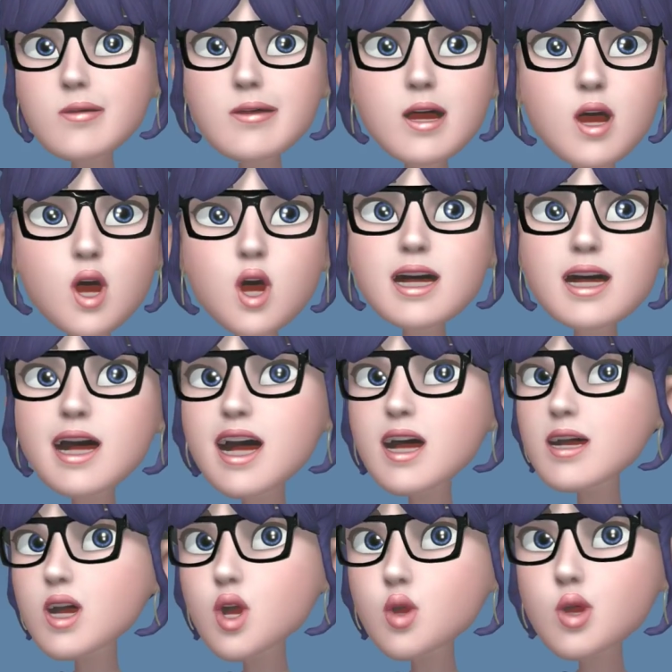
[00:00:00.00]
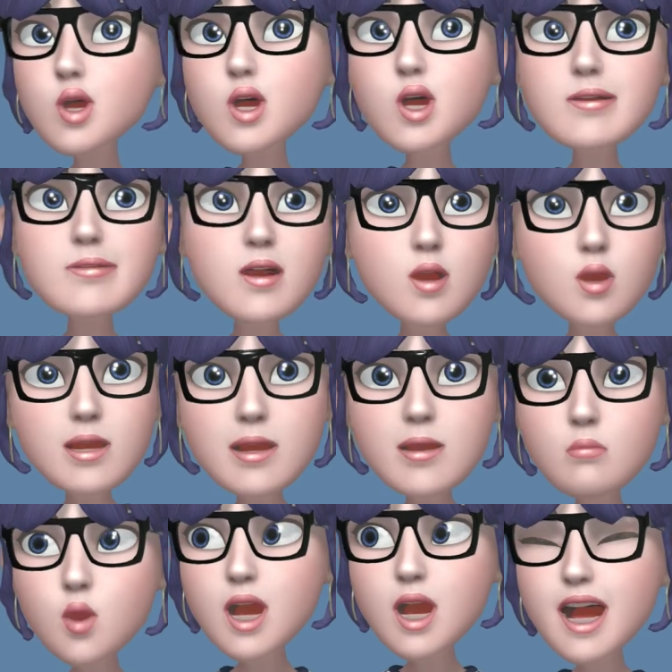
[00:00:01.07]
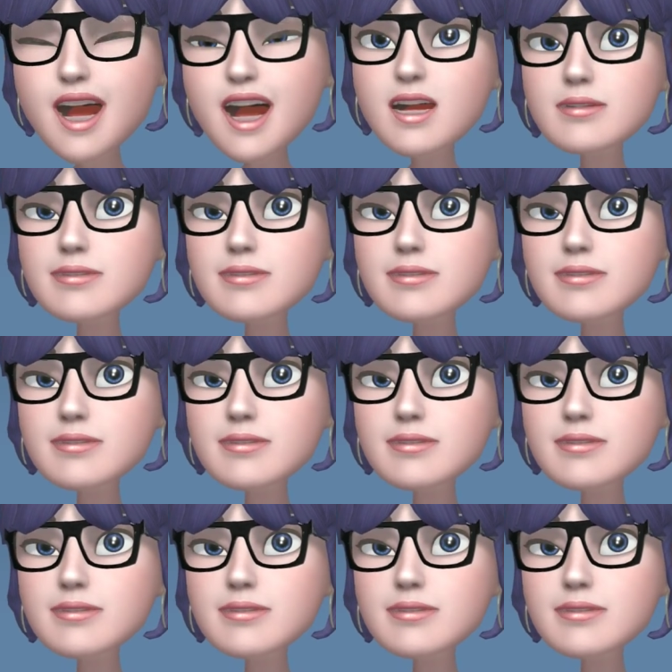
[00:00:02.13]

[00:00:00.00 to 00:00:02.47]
with the nausea, the throwing up, the losing weight.